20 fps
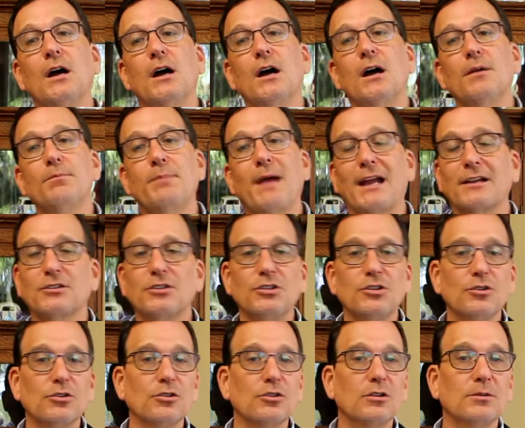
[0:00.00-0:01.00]
uh, back to
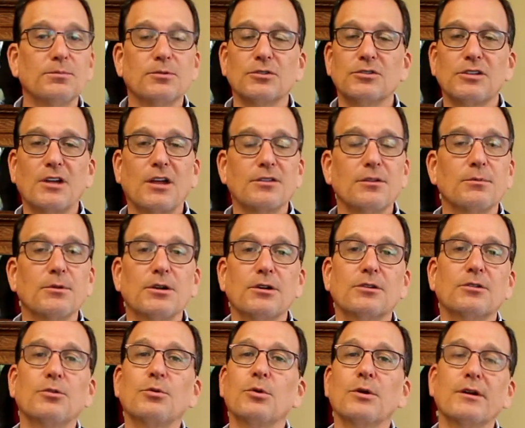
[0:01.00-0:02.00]
Europe or South
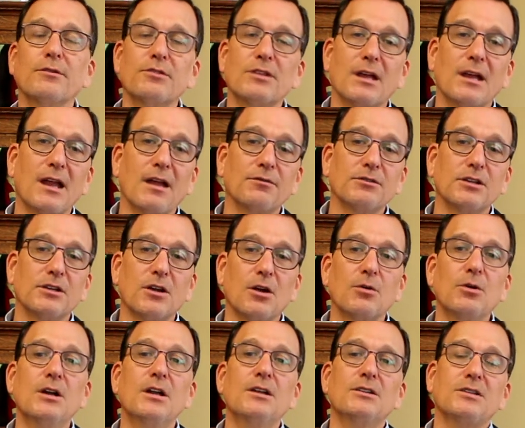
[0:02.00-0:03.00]
America or wherever they have to
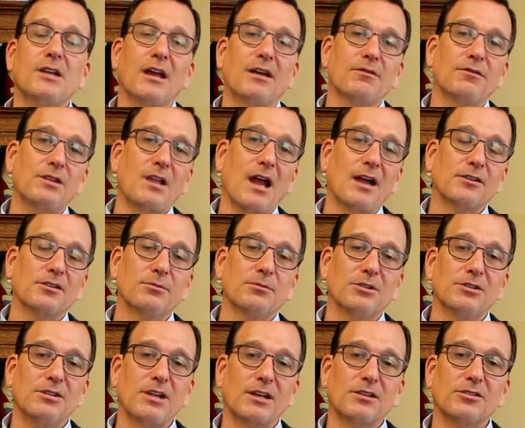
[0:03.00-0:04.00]
go to have
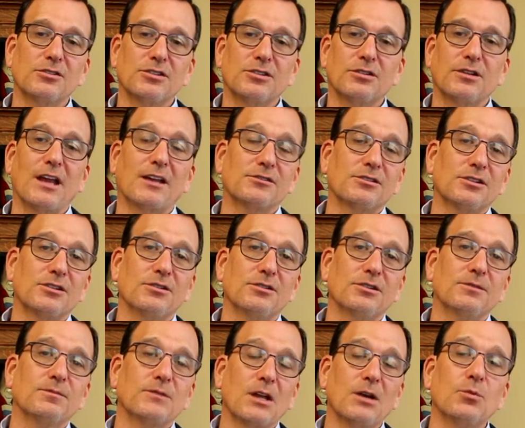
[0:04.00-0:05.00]
documents ex
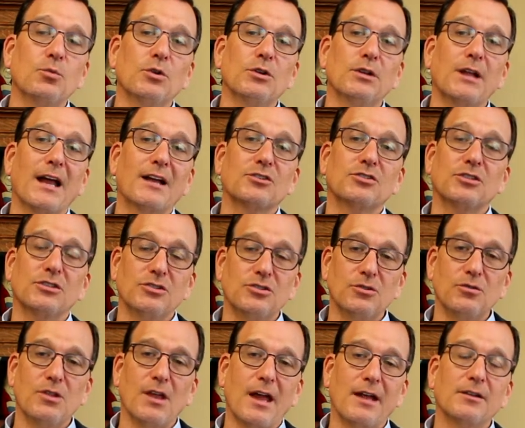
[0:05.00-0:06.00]
executed, and we'll actually
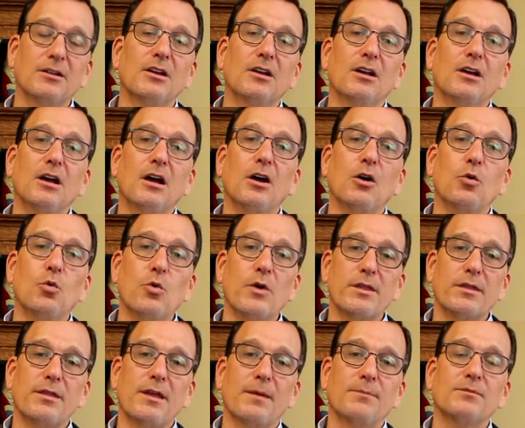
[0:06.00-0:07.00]
do that uh,
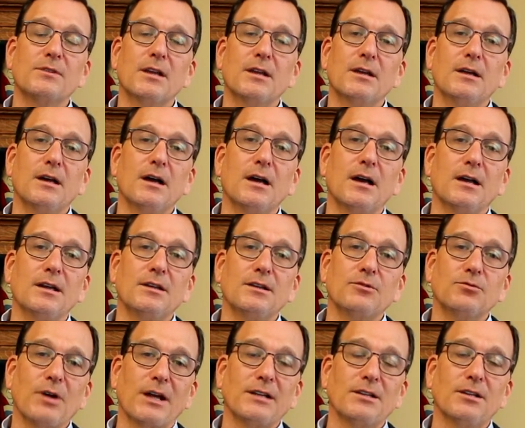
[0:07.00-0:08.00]
with them uh,
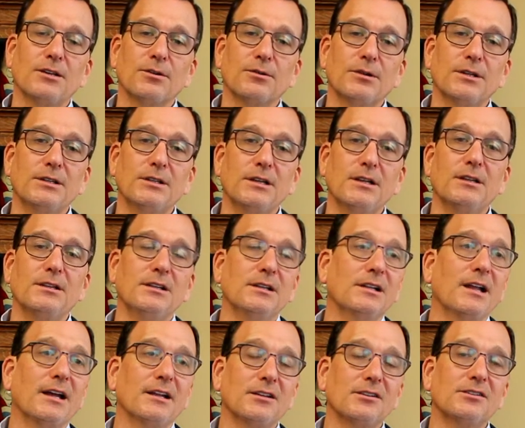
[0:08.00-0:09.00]
right here in, in the
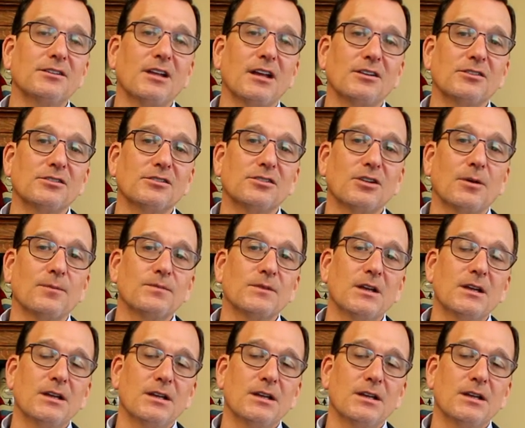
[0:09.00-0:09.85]
United States. So